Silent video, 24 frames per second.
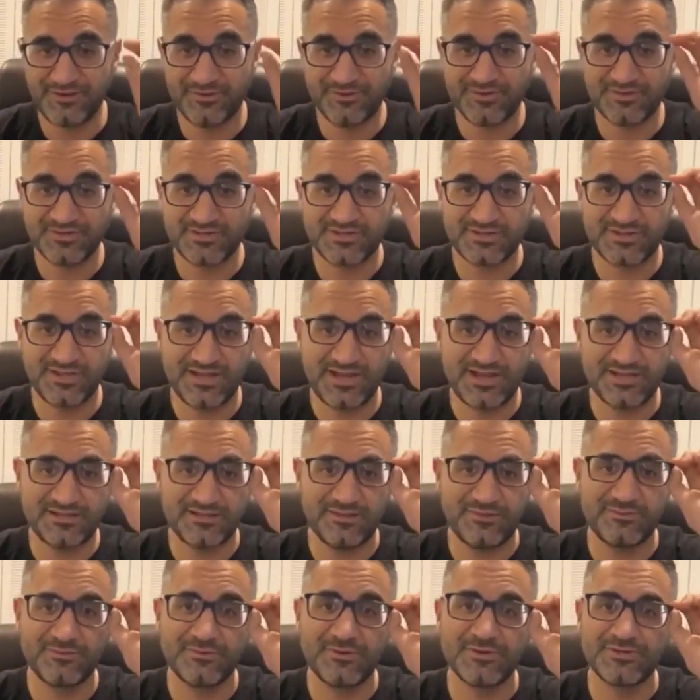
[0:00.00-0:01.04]
I know this is a
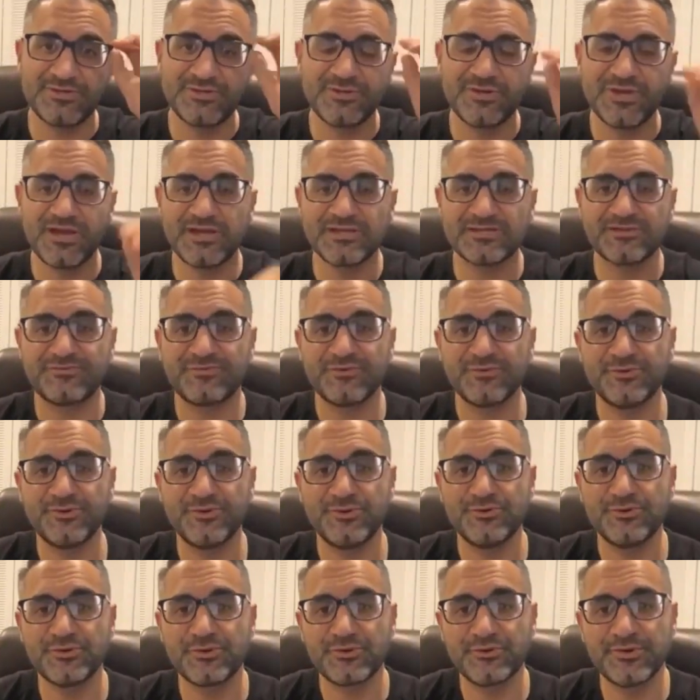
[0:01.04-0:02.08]
lot to throw at you guys if you're
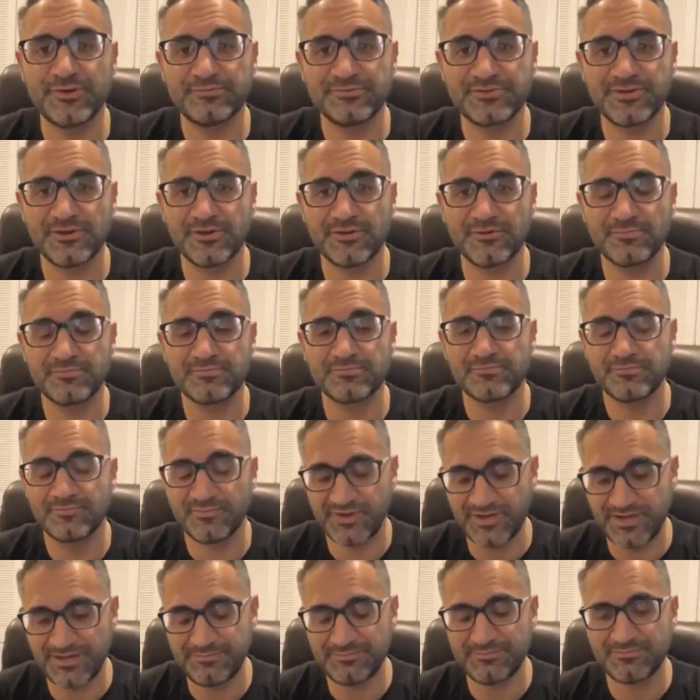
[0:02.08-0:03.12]
new to crypto,
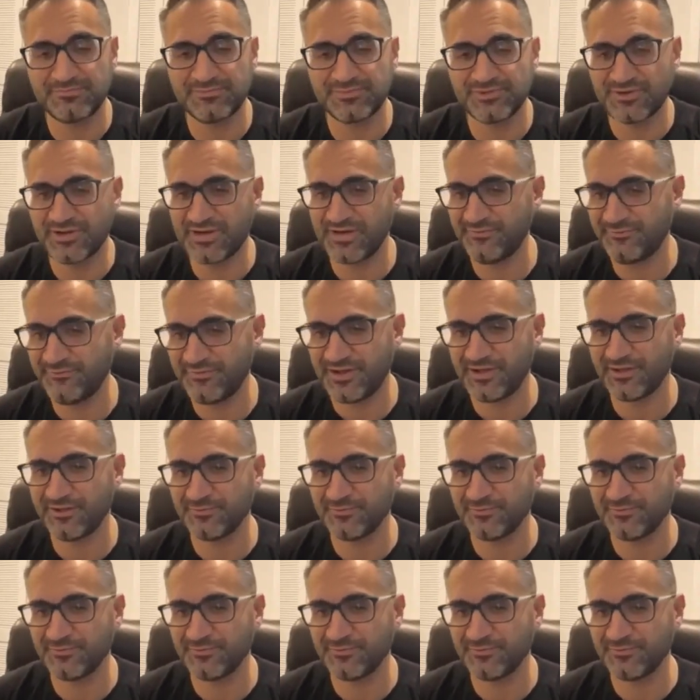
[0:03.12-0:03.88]
but try to